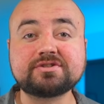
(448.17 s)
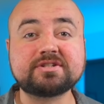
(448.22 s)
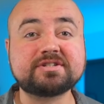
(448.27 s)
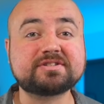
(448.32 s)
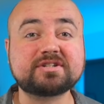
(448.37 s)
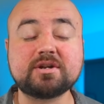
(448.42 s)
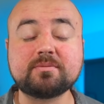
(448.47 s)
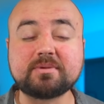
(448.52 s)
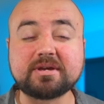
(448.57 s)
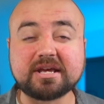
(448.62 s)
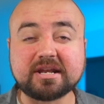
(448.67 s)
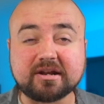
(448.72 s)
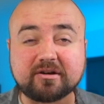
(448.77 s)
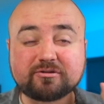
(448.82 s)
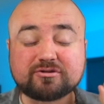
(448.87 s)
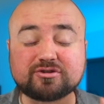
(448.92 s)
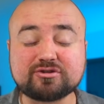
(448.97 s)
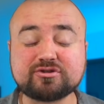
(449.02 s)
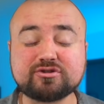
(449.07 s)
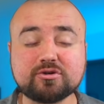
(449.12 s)
It's going to be in a
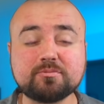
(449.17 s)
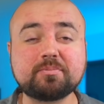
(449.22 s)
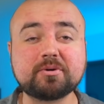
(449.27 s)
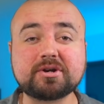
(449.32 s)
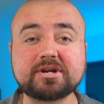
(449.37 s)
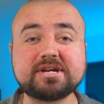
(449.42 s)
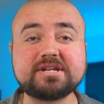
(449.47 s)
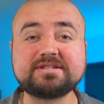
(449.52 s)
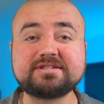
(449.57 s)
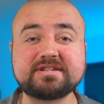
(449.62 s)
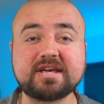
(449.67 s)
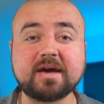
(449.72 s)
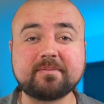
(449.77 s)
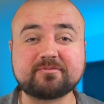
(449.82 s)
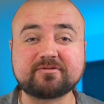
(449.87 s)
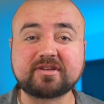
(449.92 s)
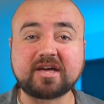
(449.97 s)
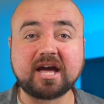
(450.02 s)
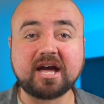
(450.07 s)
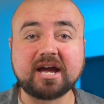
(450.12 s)
super
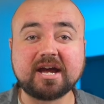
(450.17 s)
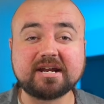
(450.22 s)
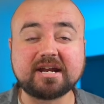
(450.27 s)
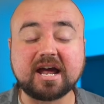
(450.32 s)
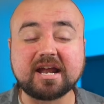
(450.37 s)
in-depth guide